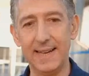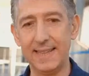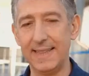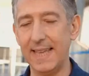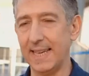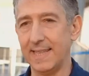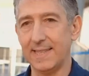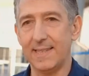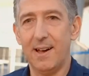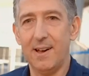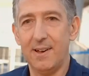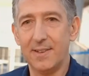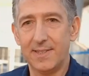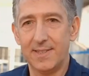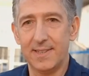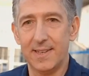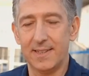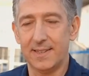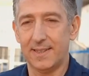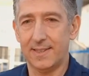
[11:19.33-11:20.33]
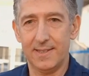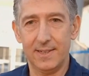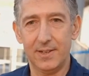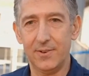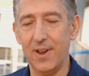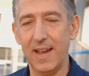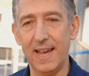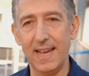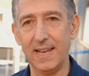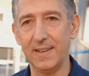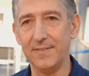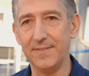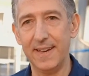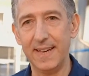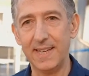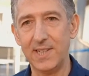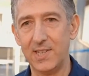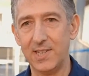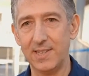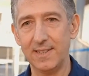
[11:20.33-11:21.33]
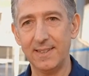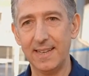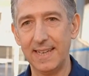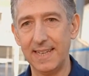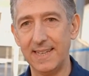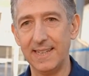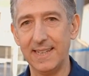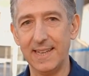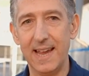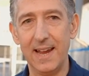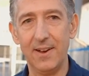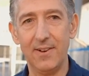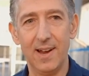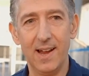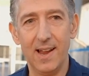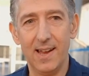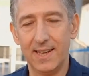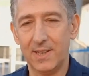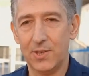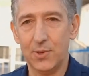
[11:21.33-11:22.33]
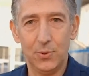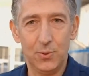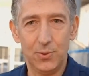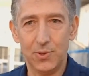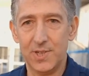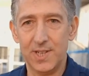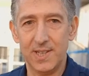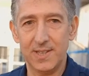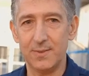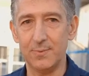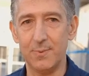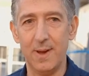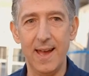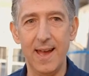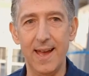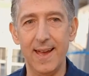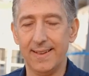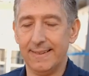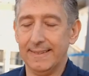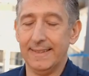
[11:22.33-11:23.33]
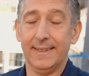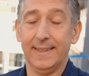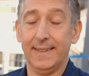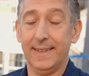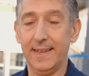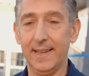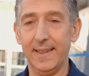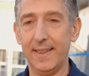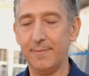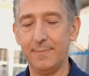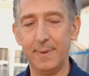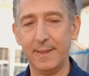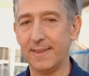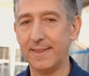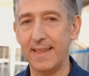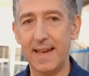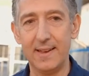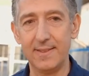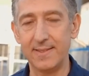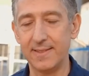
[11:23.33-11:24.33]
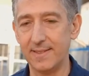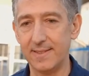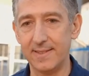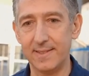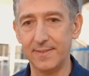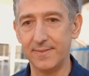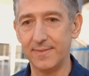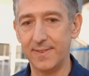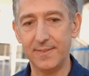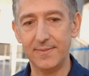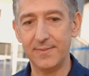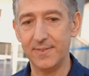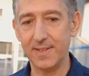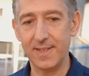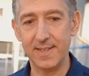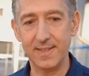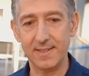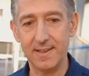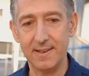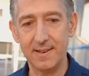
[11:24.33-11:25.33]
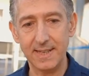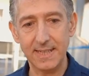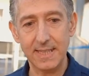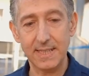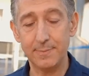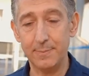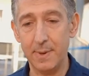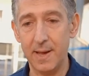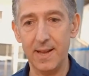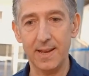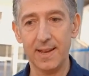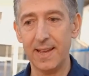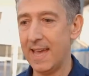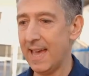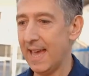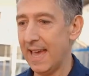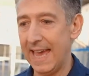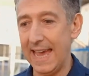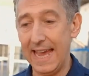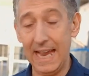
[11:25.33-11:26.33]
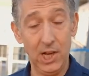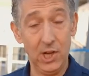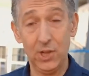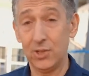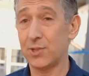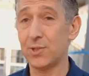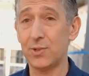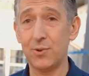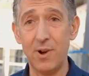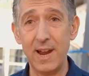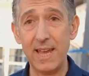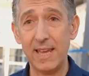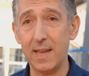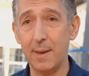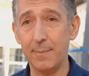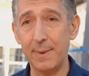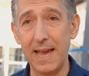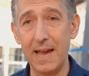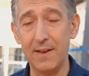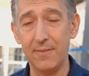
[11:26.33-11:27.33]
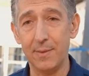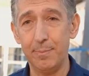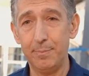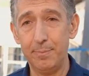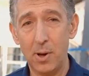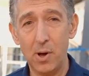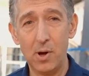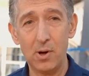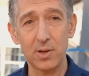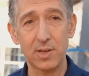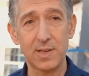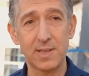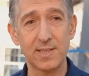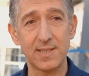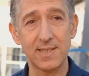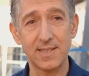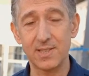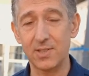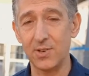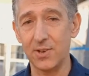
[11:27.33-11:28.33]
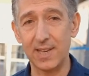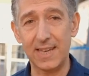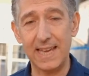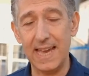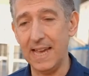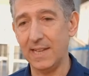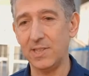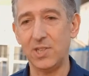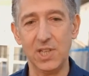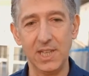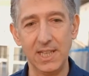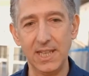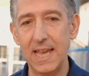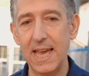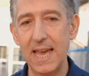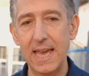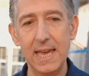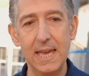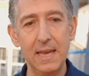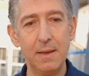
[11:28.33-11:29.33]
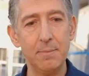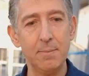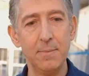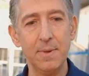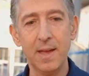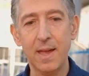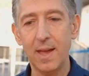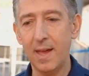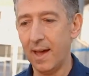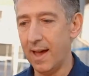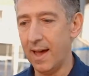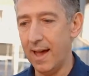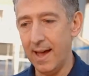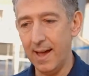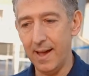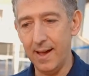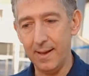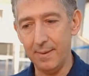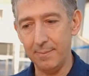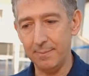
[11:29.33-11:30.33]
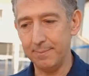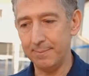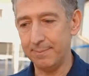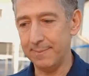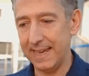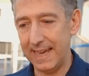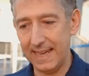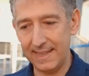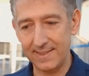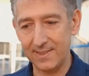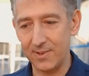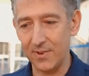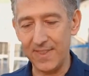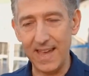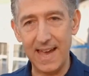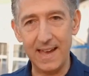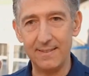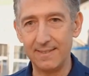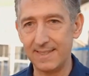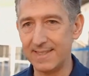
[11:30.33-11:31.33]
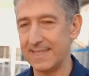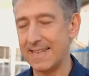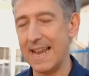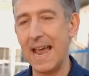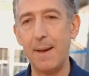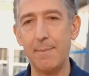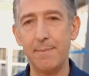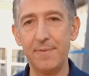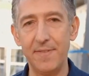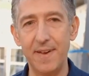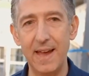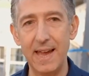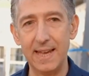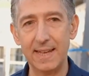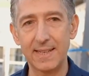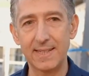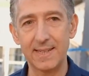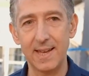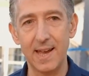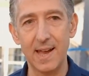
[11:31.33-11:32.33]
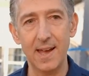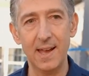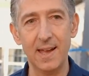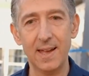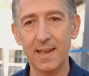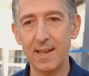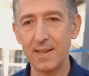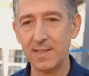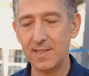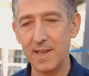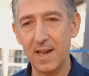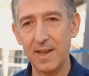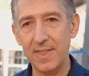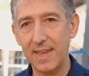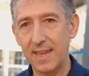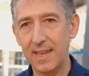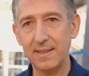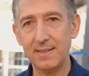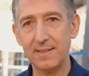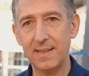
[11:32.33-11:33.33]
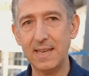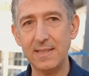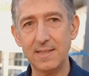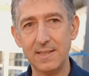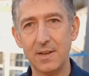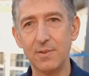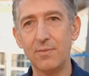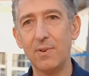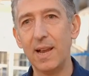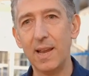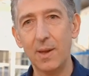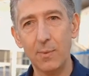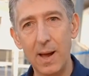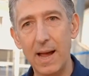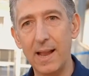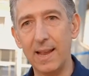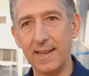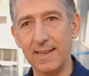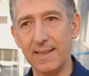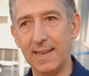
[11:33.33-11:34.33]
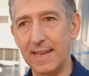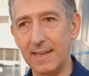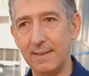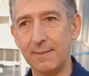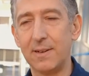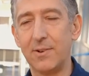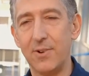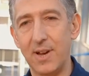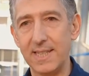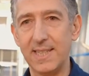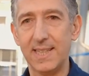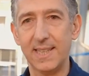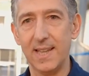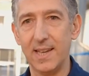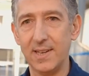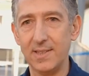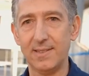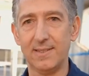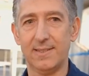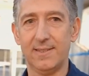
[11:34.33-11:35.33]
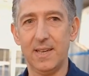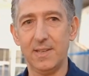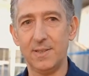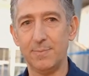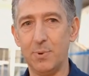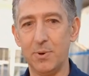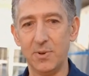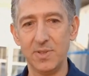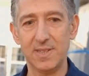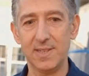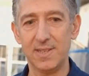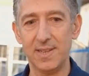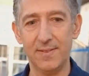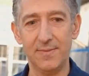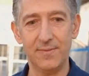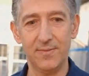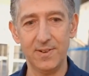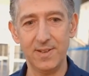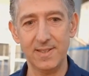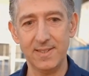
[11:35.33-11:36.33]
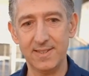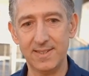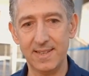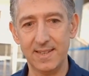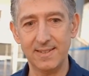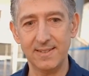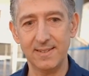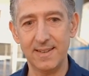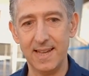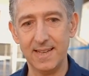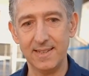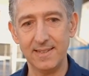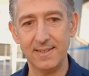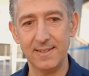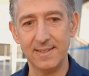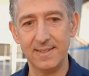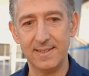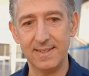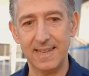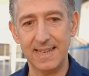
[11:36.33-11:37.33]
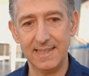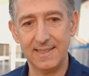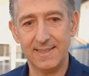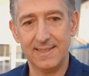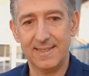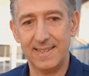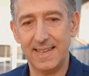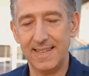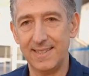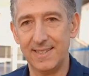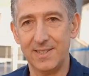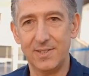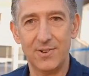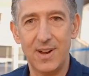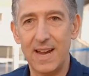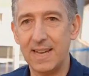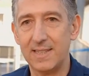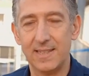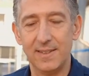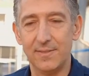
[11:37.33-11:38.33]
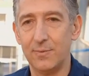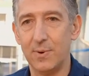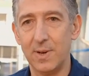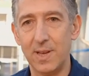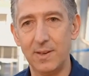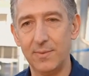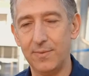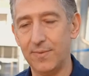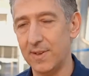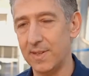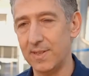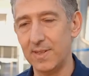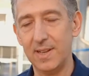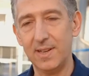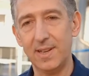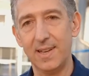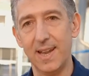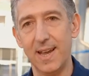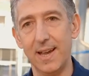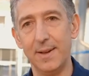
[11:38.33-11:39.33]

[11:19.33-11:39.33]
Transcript: I think it's hard to, to create innovation in an area like torches where you know there have been thousands of different designs, but it looks great coming out of the box. It's got a catchy name. Um, it's got that snap factor. So I think he's, he's done really well in, in creating those those points of difference, and, and it's it's attractive when you first look at